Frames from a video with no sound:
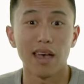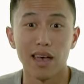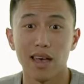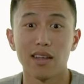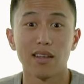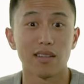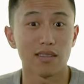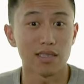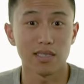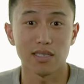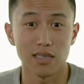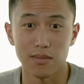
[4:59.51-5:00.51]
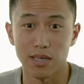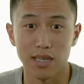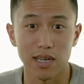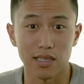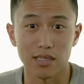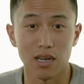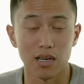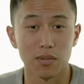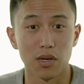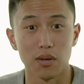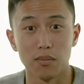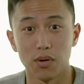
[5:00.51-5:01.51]
And this is something that I talk
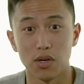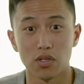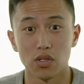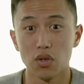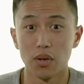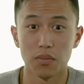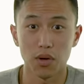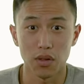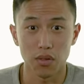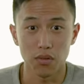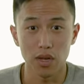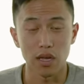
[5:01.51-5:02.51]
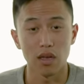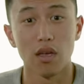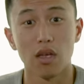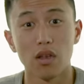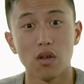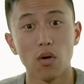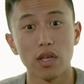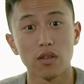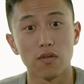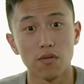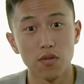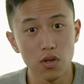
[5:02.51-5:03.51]
about in point two and point three. Knowing
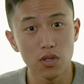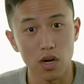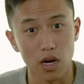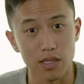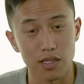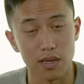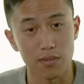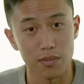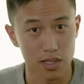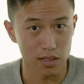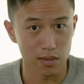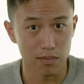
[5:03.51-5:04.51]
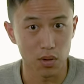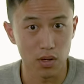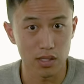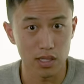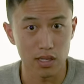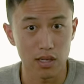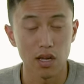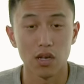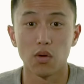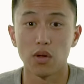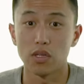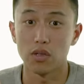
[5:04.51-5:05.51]
the food concept important,
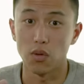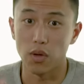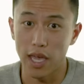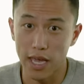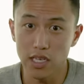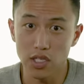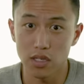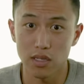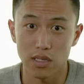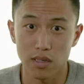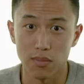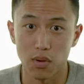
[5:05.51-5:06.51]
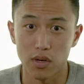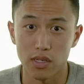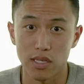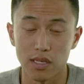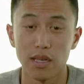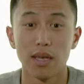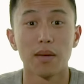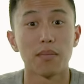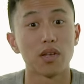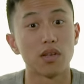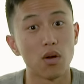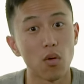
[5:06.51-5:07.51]
knowing the location is important,
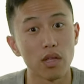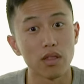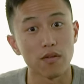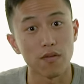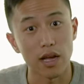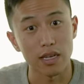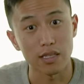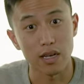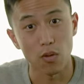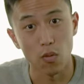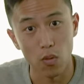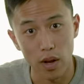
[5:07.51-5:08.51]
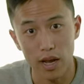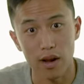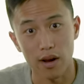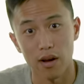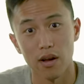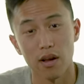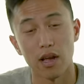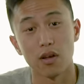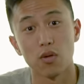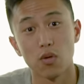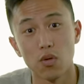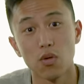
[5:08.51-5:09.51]
but knowing the fact that where and
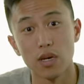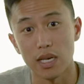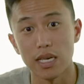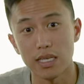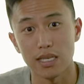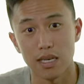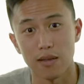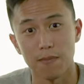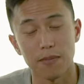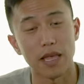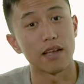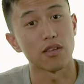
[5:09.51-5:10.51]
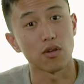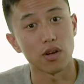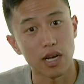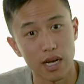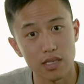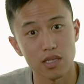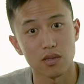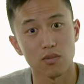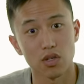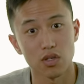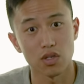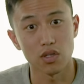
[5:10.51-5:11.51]
who is it that your
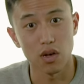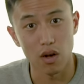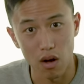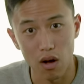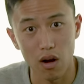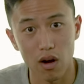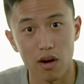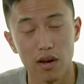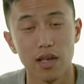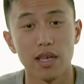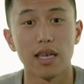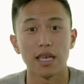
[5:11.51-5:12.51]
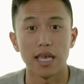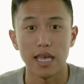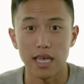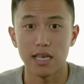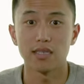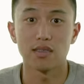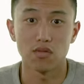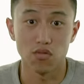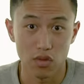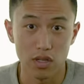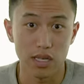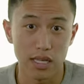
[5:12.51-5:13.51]
customers are is
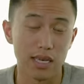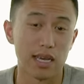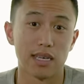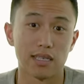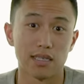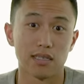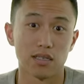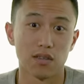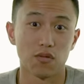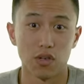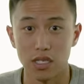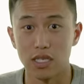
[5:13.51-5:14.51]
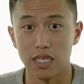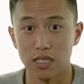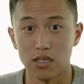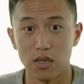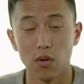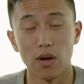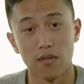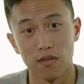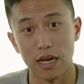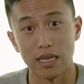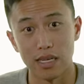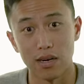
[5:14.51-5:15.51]
really the essence of what you need to know and
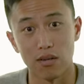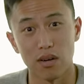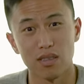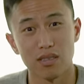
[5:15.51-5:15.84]
find out.